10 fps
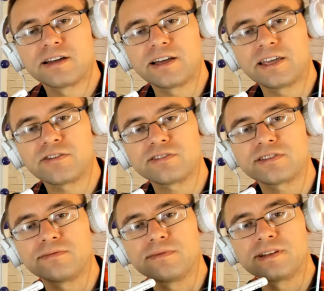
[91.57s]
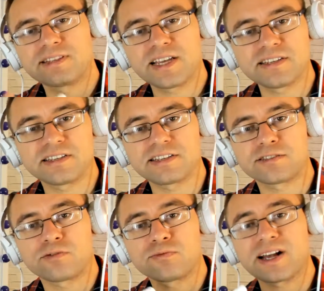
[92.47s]
he calls them necessities
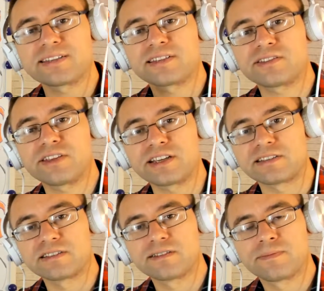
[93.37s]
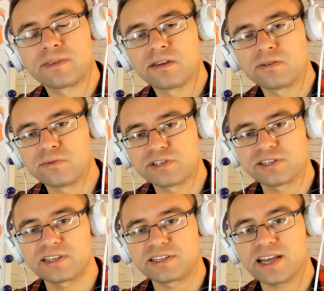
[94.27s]
or practical things, which
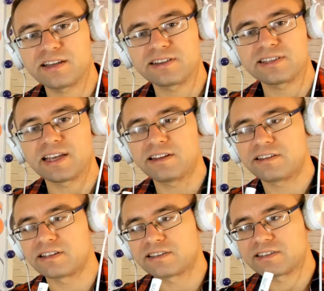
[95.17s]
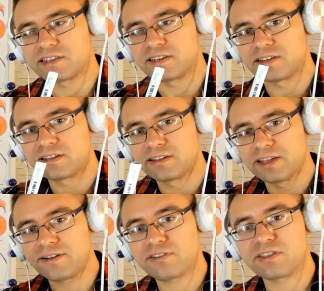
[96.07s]
is, as I understand it, it's
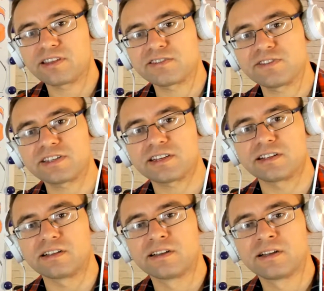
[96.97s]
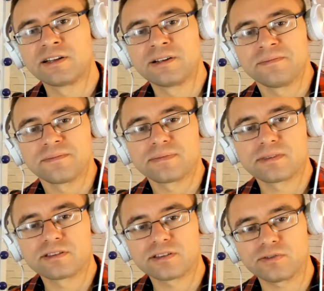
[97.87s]
everything is physical.
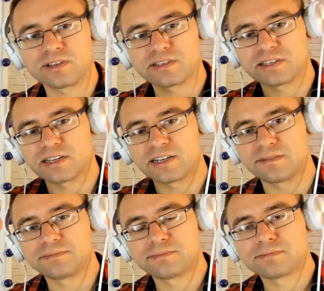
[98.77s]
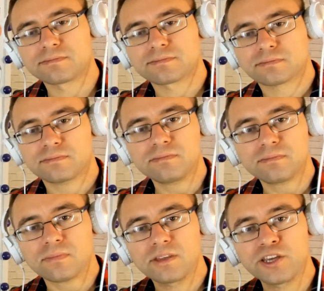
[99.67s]
So it's
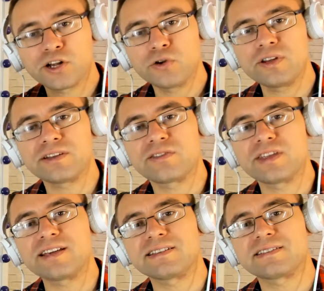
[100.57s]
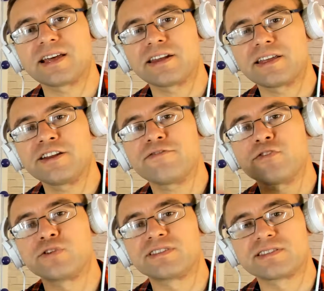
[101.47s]
including things that
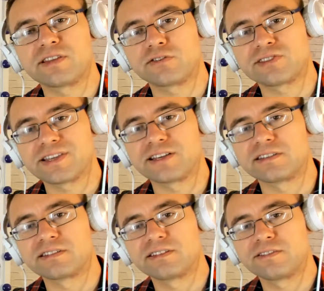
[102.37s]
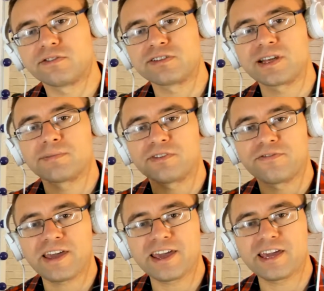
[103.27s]
influence those things. For example,
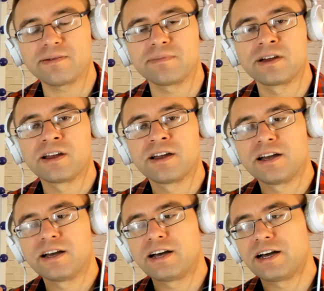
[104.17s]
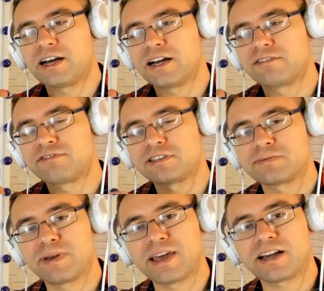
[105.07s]
fame,
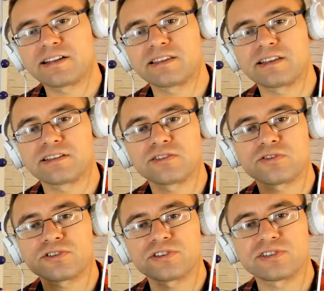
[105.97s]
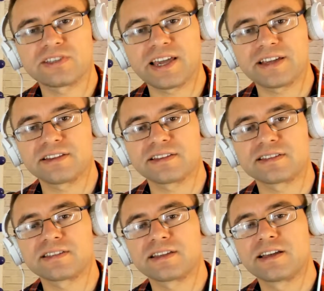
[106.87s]
respect, social
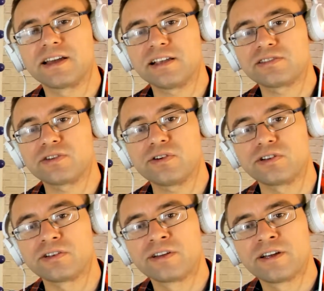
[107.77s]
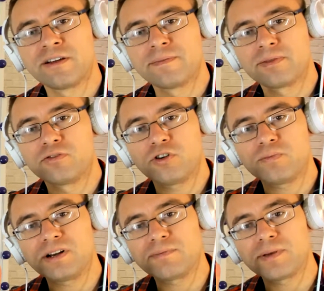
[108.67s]
status, and so on.
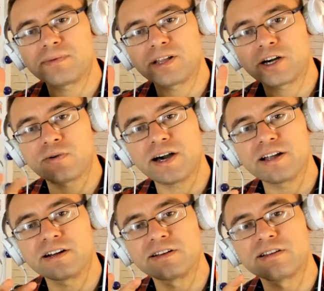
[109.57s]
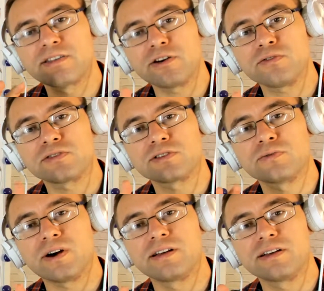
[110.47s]
Normally people acquire those
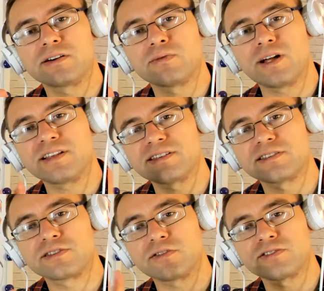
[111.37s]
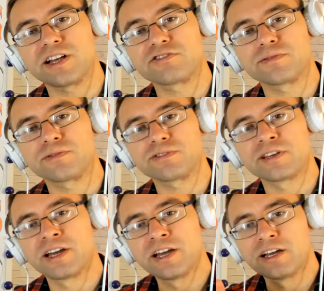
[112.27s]
qualities, those
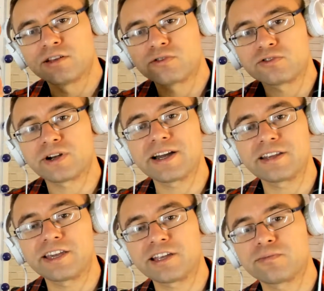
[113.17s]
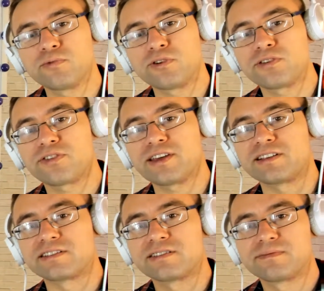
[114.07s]
attributes, to try and get more
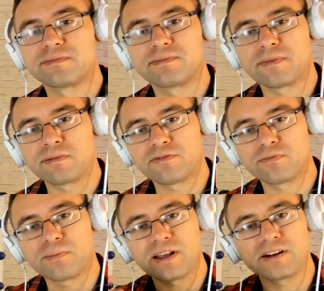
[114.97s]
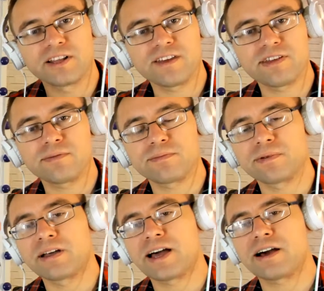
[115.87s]
things. Better living
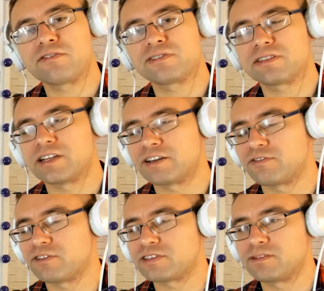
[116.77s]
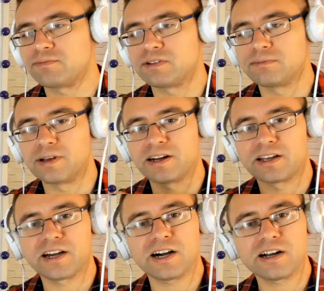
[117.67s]
house, like for example a better
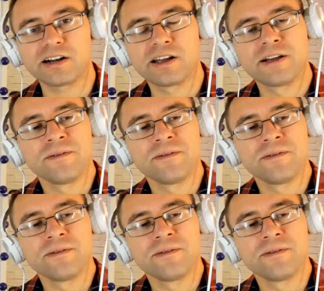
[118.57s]
car,